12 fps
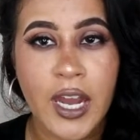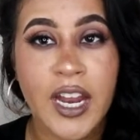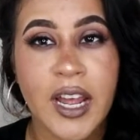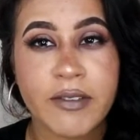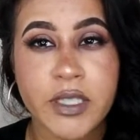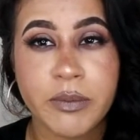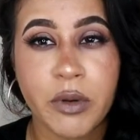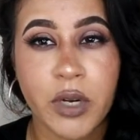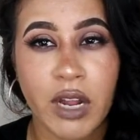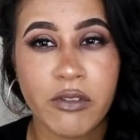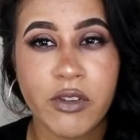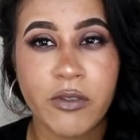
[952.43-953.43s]
and I have to
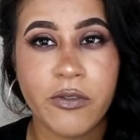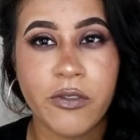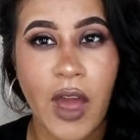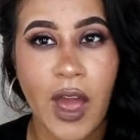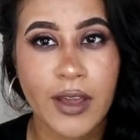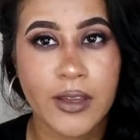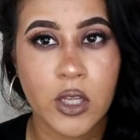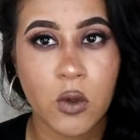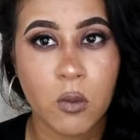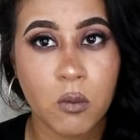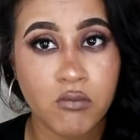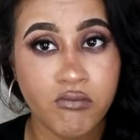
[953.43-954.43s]
bring out the
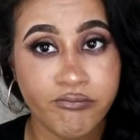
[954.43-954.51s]
vacuum.